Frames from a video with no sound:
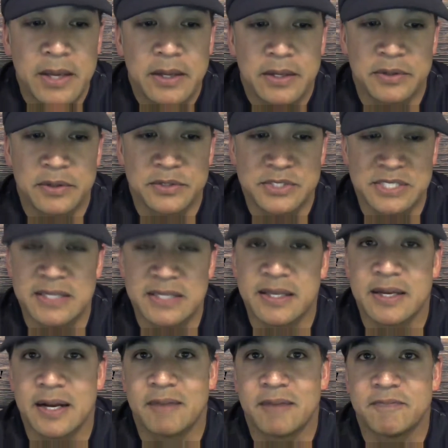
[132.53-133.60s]
You'll see that
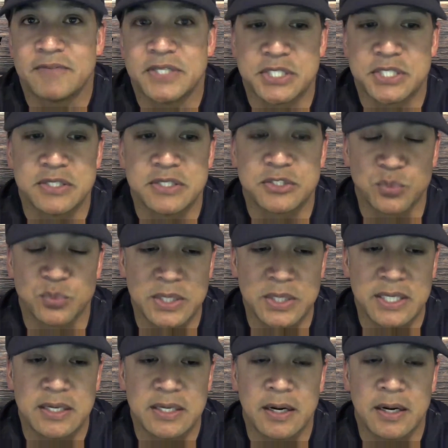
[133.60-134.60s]
I'm fishing this week